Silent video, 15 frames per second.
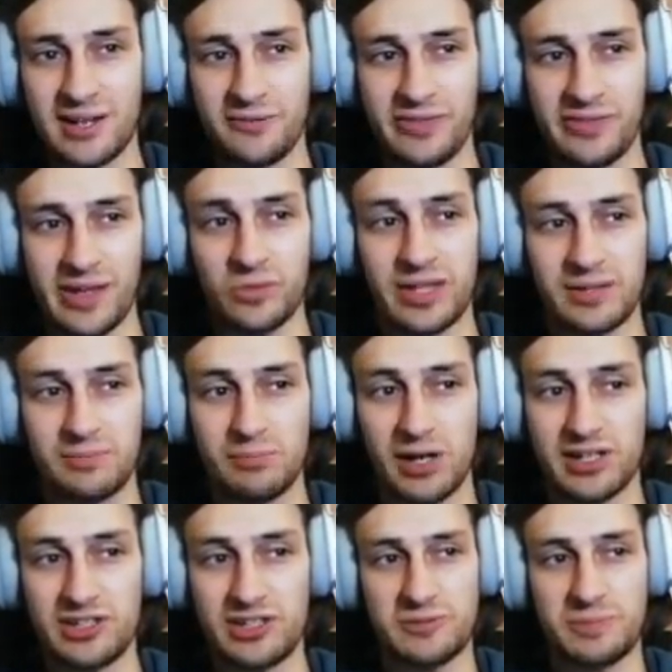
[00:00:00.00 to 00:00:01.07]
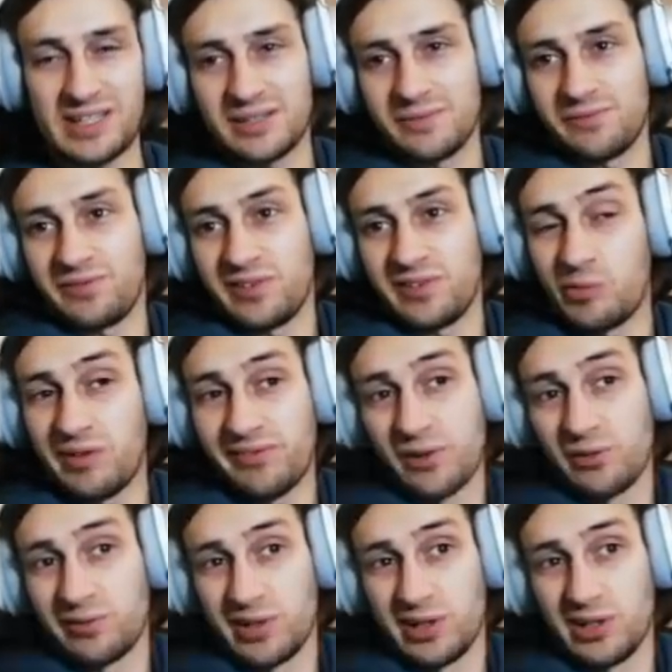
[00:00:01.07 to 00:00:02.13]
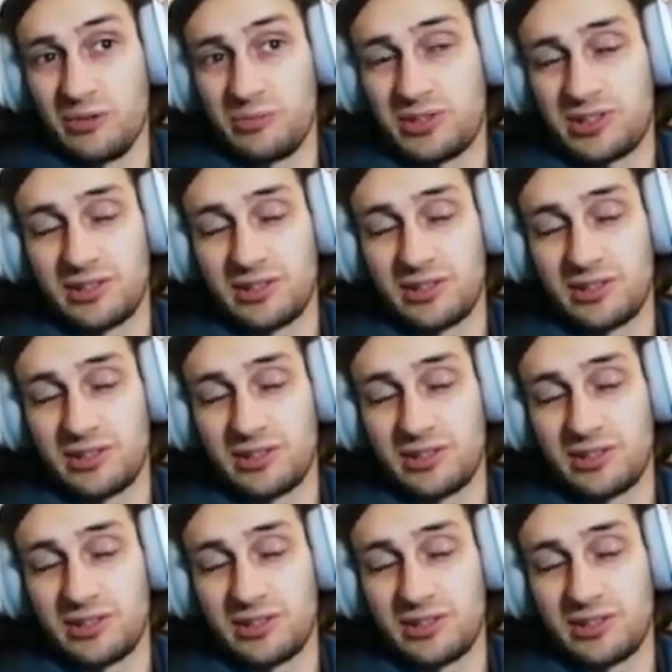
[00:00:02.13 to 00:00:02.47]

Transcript: that there might just be something that we've overlooked.